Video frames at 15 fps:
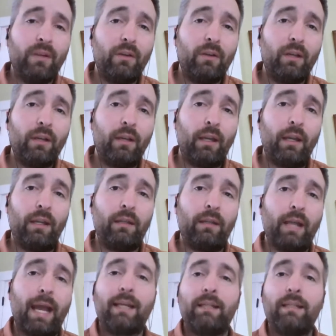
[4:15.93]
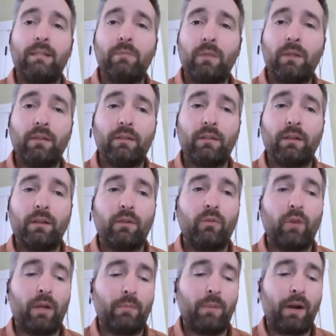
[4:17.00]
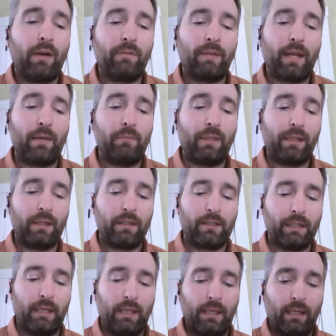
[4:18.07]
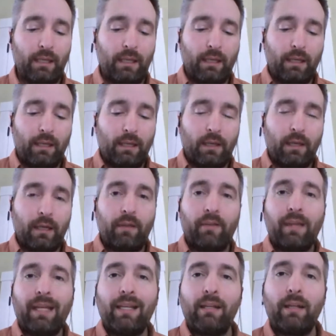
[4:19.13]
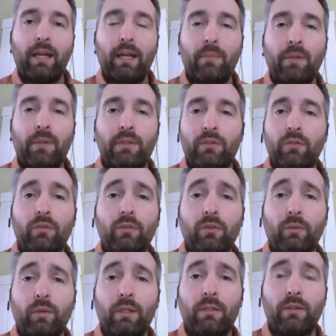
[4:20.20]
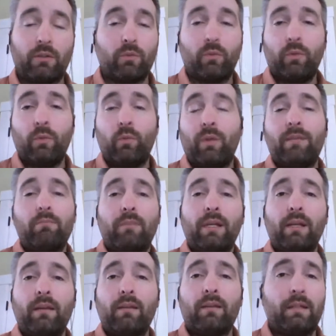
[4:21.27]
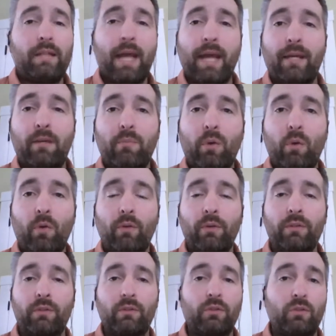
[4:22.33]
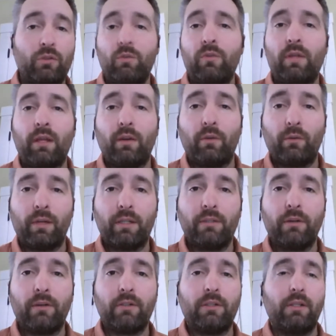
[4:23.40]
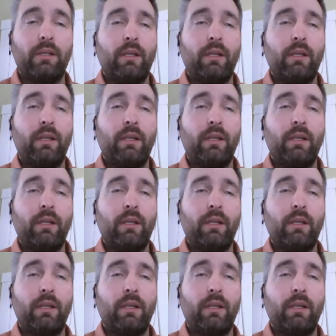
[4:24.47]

And academia is a great part of that, because they can help us do the research. We can be the data portals to their research.